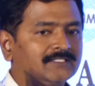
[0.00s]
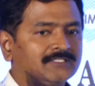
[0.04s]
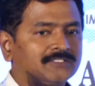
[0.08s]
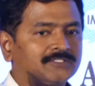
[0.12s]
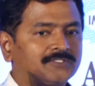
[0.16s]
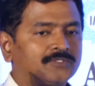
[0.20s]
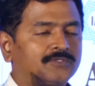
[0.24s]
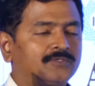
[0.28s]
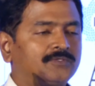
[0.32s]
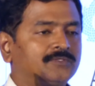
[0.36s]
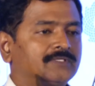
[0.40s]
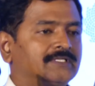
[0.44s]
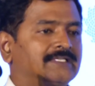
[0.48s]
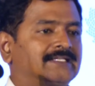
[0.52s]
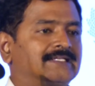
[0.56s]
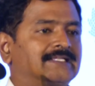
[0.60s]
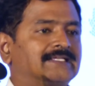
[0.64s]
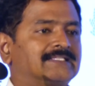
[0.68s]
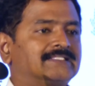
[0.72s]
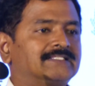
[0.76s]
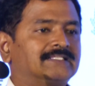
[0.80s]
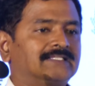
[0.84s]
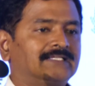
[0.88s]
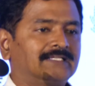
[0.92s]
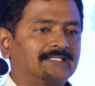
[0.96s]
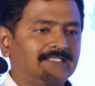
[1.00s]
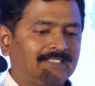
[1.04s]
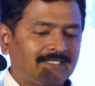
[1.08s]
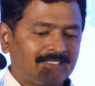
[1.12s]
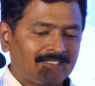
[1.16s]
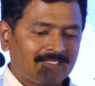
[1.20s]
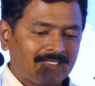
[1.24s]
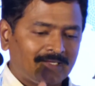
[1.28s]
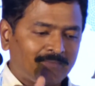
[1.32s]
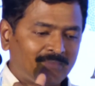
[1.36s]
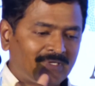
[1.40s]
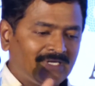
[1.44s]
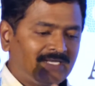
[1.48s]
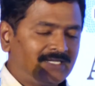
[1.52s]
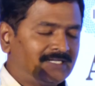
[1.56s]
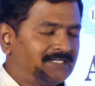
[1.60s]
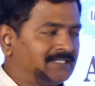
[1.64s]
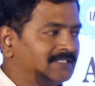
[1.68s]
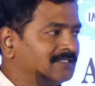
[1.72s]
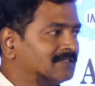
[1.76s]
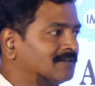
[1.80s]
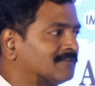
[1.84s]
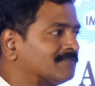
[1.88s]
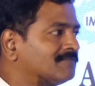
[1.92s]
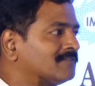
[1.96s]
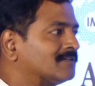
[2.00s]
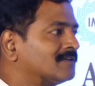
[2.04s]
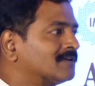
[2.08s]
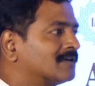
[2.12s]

So it does the ability of